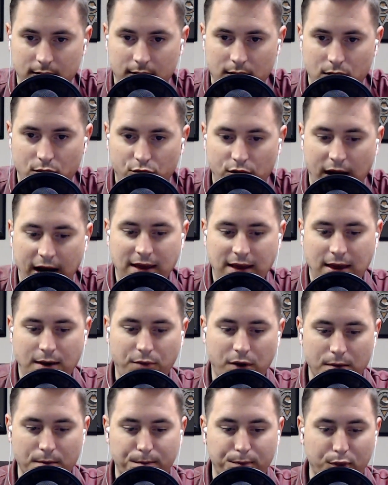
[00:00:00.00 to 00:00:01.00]
right and they
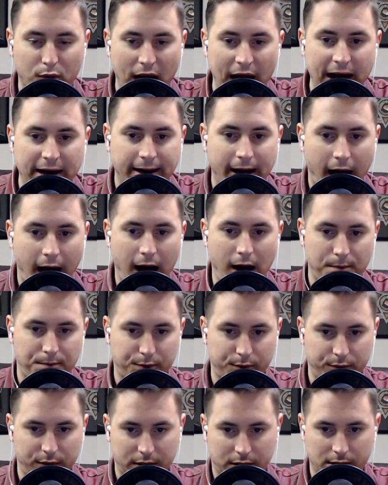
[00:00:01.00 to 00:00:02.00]
weren't bred up
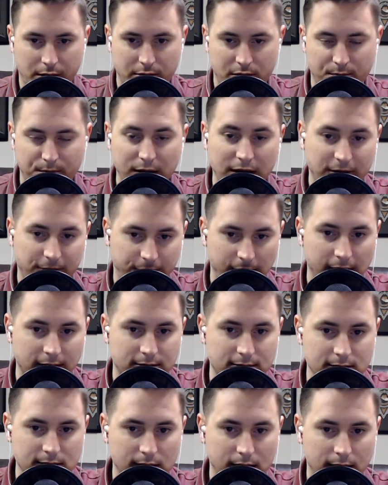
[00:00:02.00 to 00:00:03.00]
with those
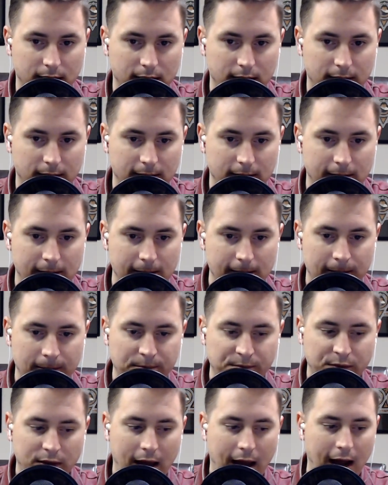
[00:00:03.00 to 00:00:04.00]
benefits
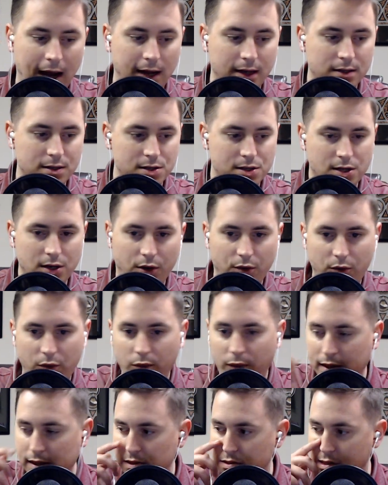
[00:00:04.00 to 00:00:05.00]
and so
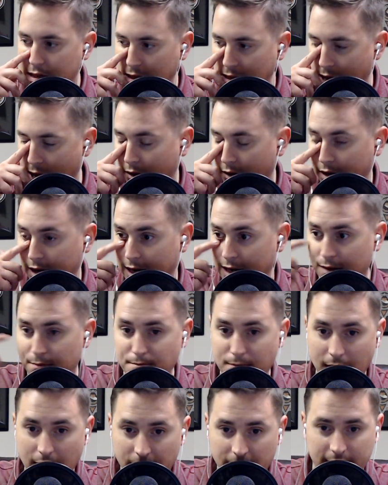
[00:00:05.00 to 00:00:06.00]
what you see now in
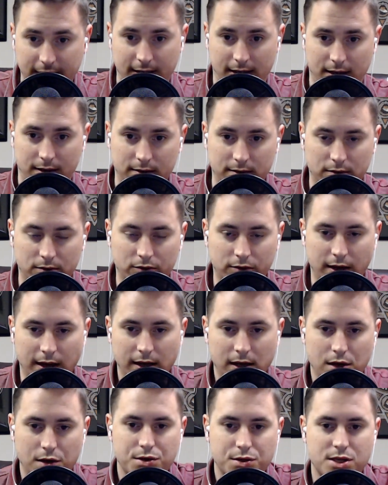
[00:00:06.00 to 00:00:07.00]
america
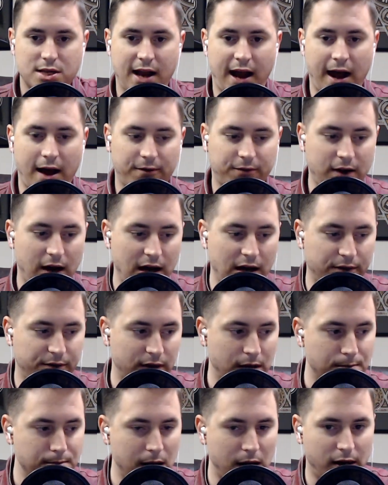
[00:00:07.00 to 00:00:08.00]
right? You used to have kind of
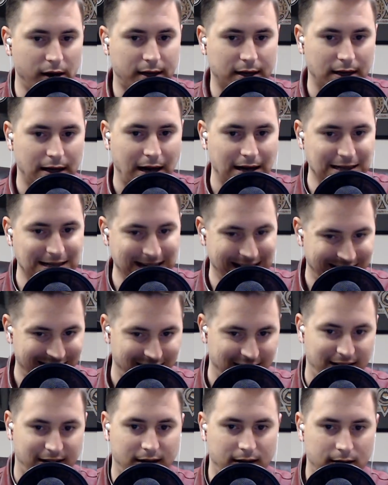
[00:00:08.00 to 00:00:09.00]
an American
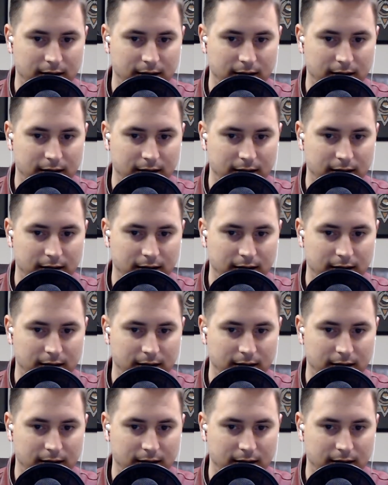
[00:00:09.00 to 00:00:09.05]
identity.